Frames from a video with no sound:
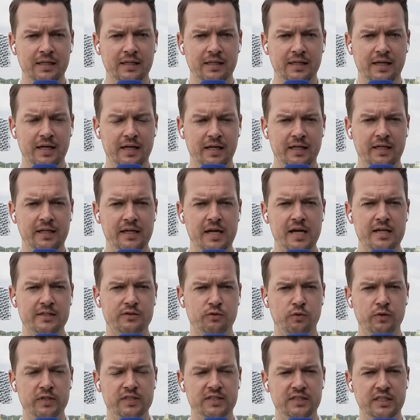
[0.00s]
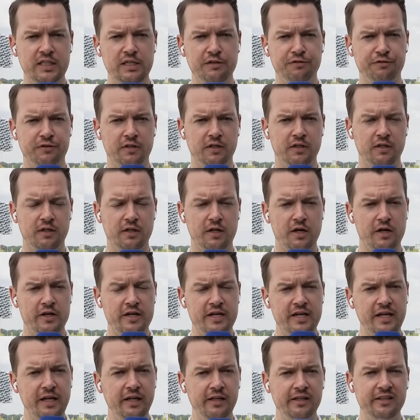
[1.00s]
yeah, he has received a, uh, an
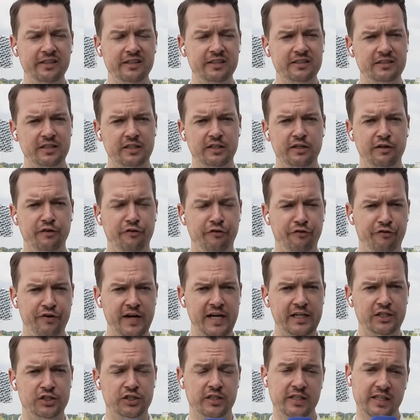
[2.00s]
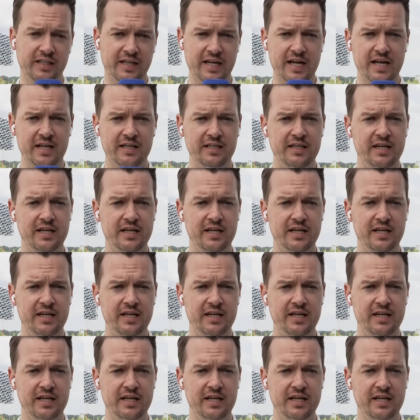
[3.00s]
illness, an infection again.